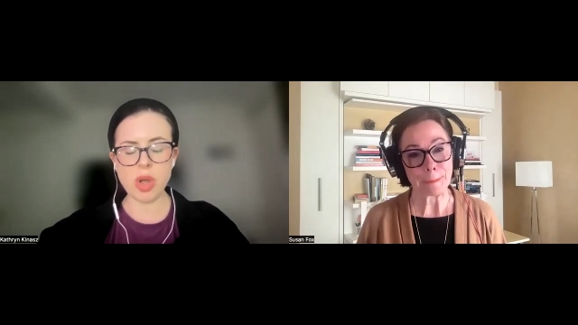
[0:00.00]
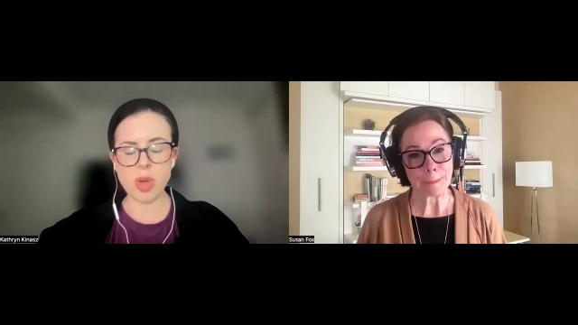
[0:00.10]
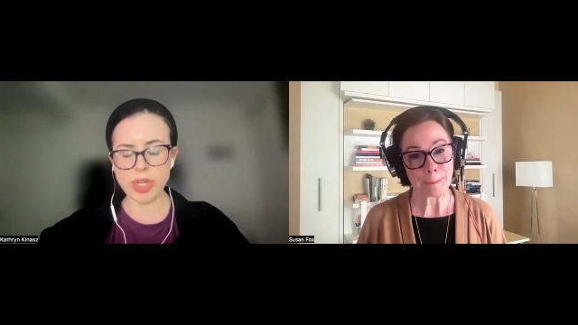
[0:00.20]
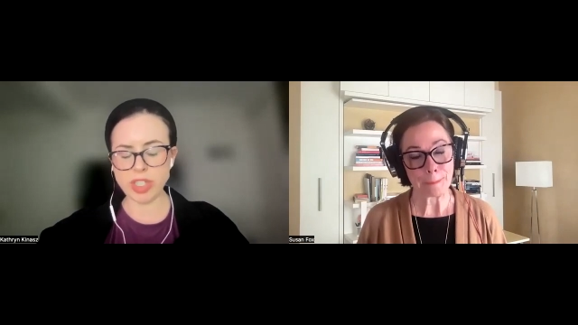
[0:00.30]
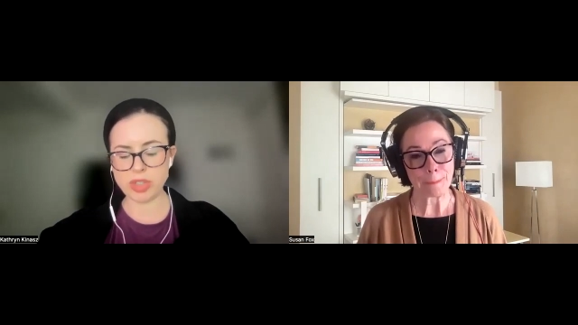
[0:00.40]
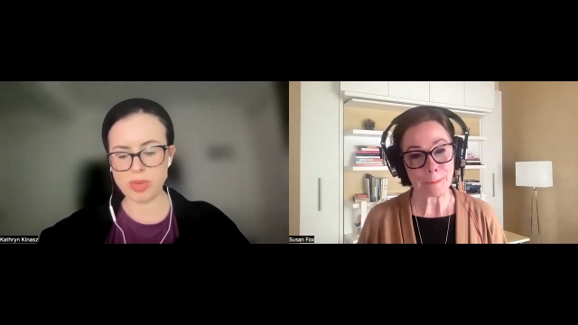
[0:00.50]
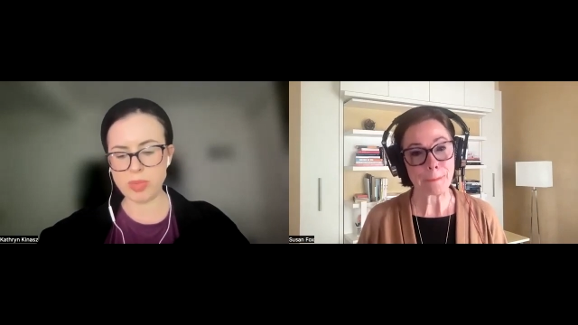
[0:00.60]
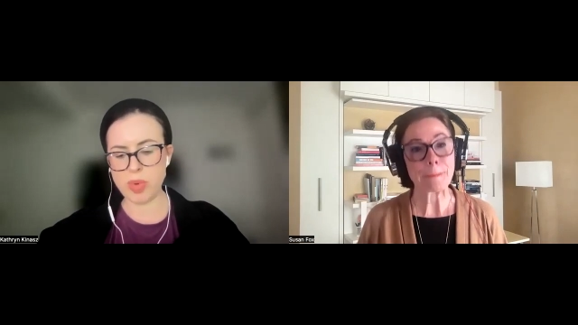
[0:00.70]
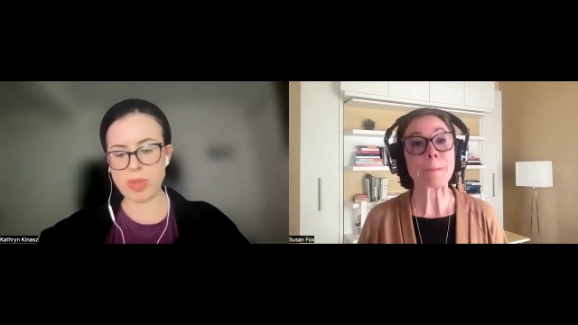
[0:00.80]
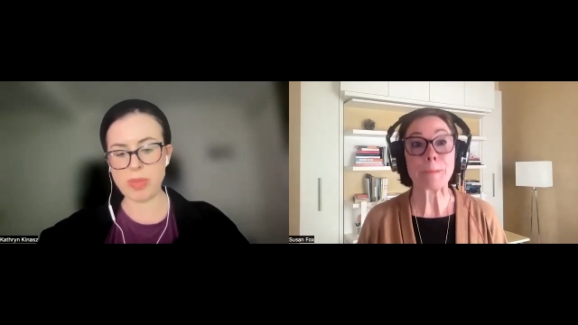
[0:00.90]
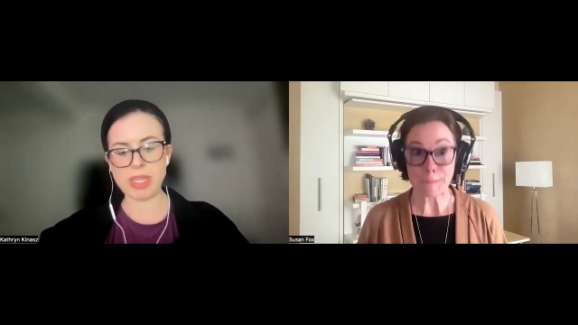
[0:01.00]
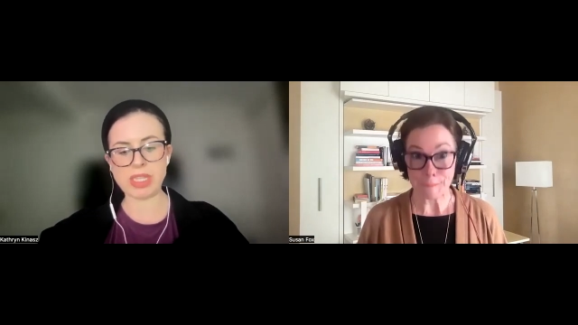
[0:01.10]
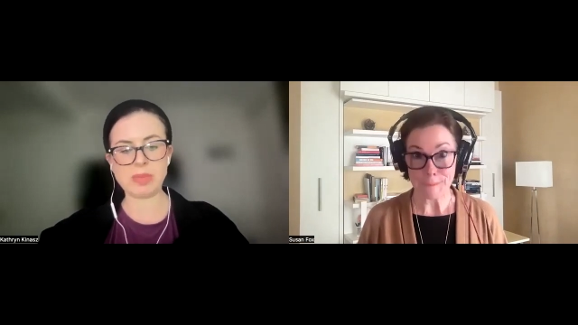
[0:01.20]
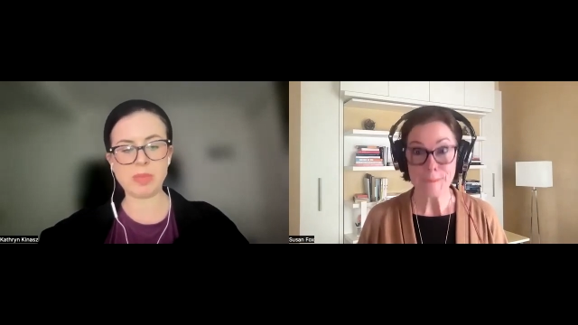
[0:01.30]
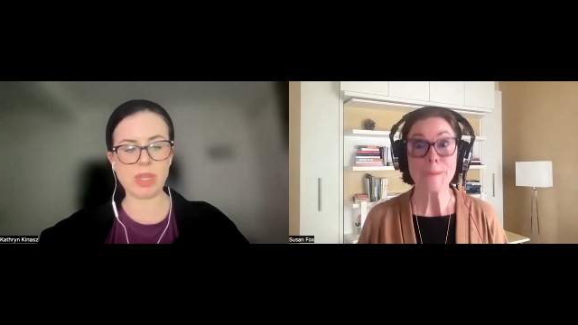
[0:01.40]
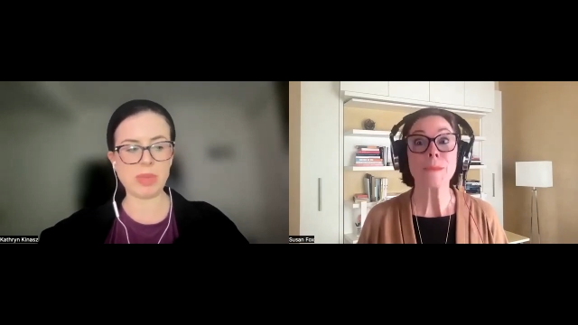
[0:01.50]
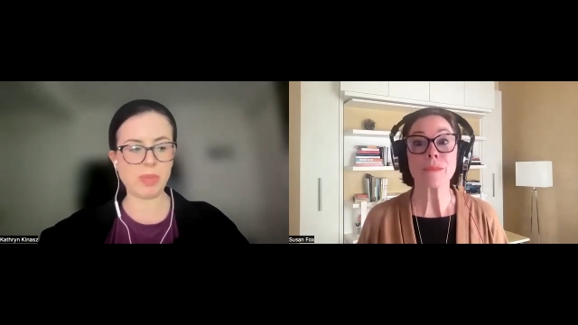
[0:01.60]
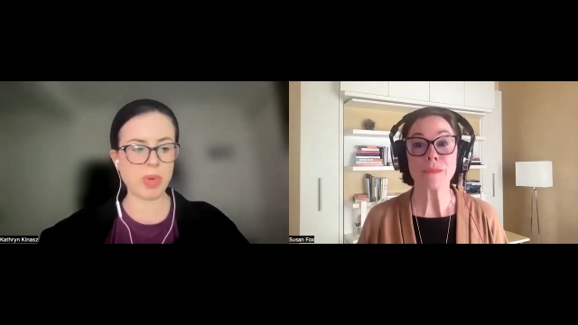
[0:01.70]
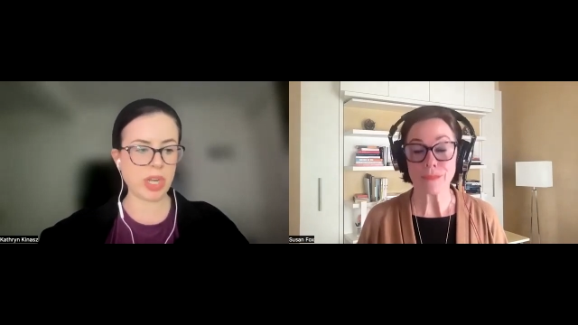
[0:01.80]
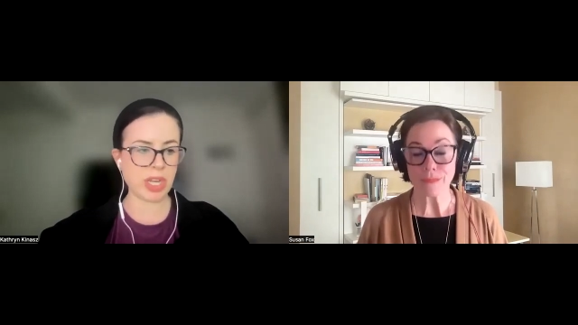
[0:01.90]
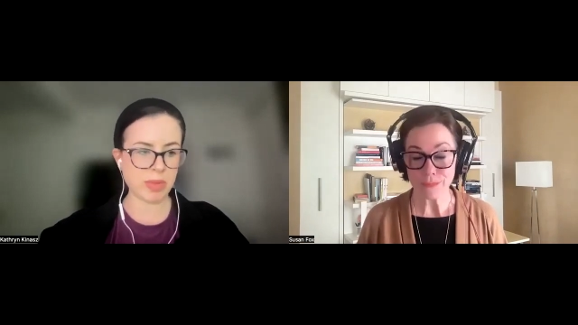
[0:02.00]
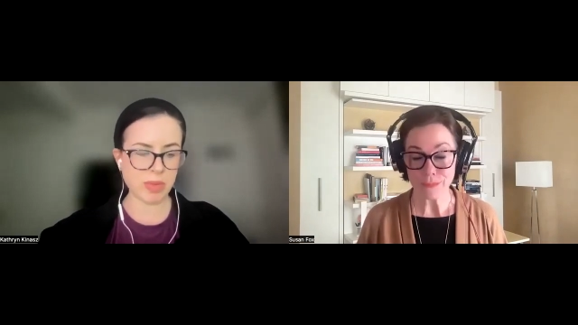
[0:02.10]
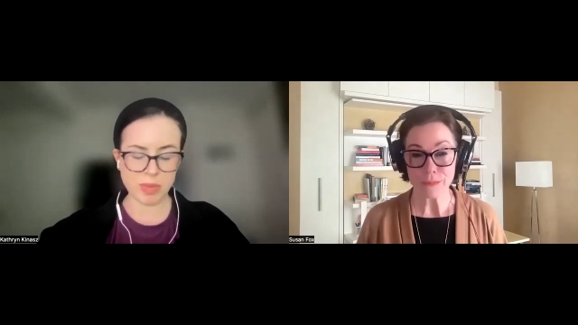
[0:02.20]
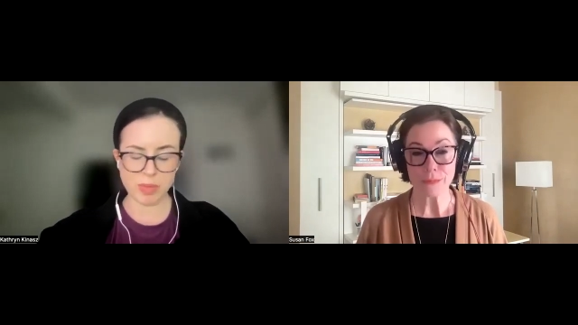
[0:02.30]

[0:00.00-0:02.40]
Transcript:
Speaker 1: going to appointments, putting